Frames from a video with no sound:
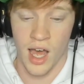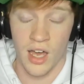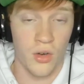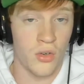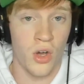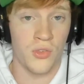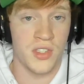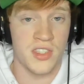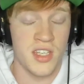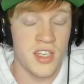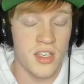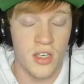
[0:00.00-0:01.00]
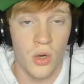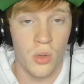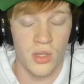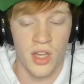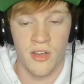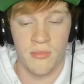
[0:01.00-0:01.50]
I don't know if the
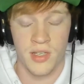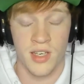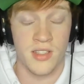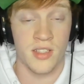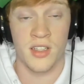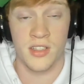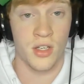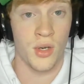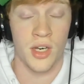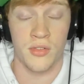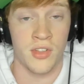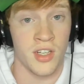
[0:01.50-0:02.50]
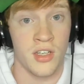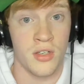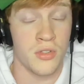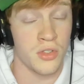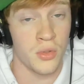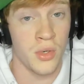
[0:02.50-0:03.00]
CEO left because he doesn't know how to fucking
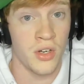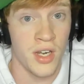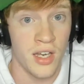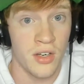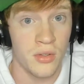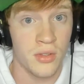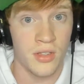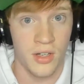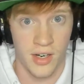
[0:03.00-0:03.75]
use a Twitter handle.